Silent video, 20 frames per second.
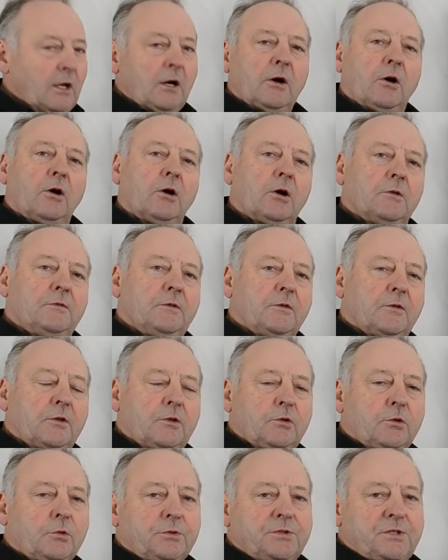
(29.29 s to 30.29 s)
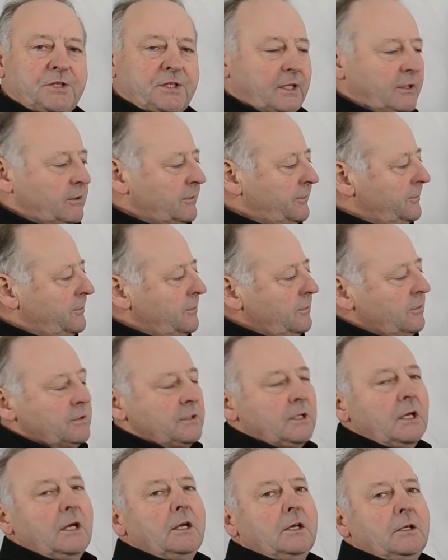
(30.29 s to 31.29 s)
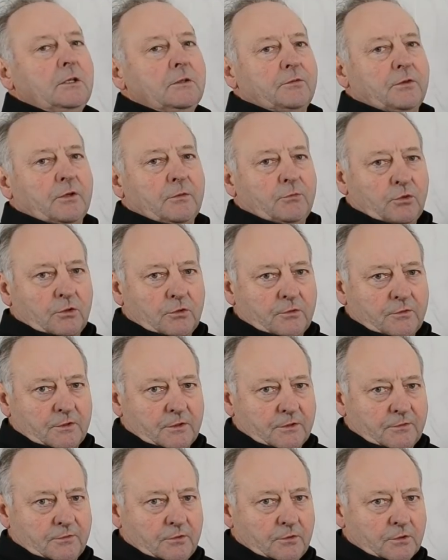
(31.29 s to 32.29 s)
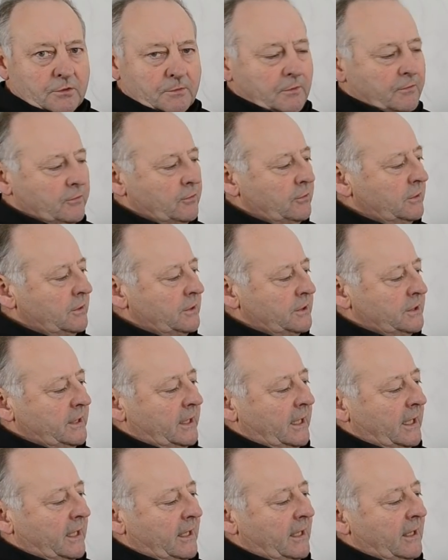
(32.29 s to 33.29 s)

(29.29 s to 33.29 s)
or if you've got the old style fuse, you've removed the fuse before you start.